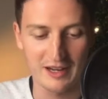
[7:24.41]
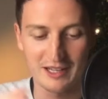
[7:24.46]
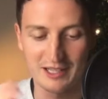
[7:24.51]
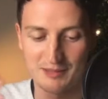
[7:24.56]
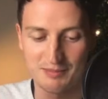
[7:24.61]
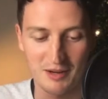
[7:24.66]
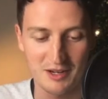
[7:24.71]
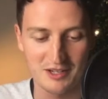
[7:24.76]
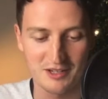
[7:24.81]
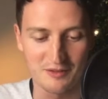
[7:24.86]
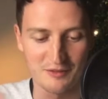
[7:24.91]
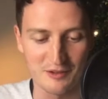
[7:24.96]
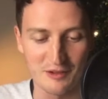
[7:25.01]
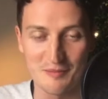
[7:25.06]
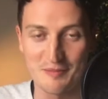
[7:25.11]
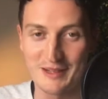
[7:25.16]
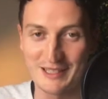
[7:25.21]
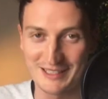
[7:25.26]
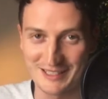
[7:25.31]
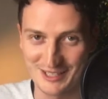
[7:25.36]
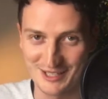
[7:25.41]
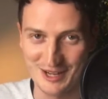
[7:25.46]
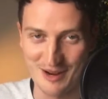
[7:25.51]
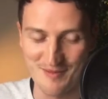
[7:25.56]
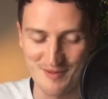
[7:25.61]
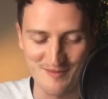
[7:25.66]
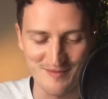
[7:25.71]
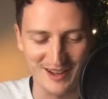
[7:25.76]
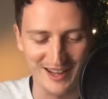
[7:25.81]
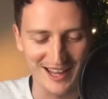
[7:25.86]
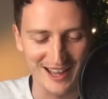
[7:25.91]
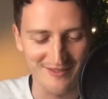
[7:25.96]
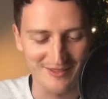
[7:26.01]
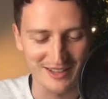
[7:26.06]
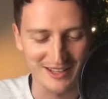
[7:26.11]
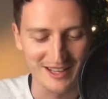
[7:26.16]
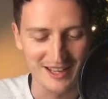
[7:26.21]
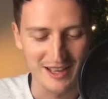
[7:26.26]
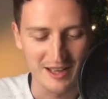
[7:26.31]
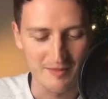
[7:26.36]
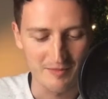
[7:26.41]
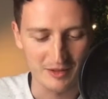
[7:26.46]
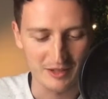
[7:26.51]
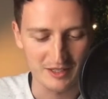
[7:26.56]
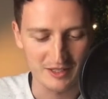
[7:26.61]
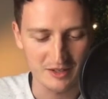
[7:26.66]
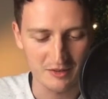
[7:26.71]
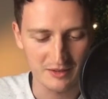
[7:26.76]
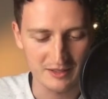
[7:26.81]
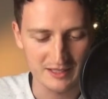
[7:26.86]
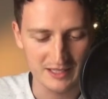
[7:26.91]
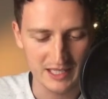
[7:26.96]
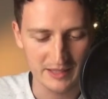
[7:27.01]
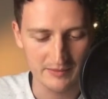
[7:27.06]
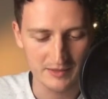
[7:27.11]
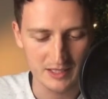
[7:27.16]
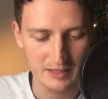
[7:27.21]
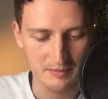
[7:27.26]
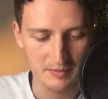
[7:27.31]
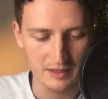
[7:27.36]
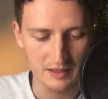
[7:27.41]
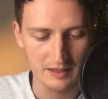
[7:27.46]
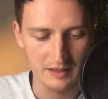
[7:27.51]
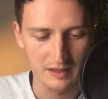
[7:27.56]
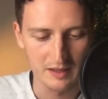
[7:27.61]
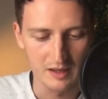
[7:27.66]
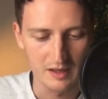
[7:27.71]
especially if you're a pizza shop in Miami, because no one seems to be